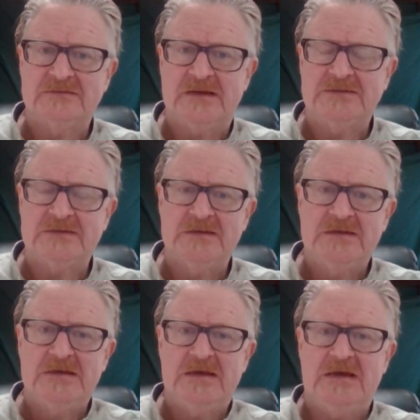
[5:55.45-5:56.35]
Right?
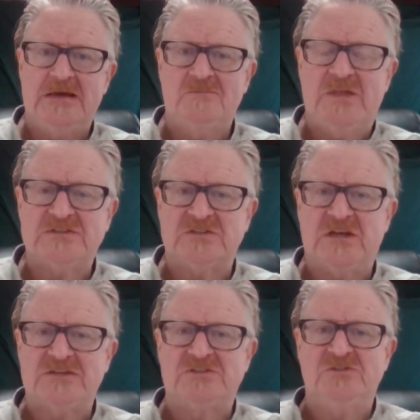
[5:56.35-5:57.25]
That's a
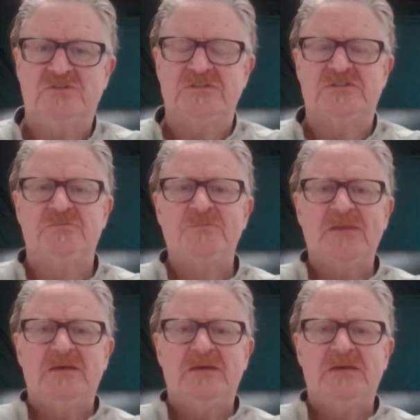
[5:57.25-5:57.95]
lot of suitors.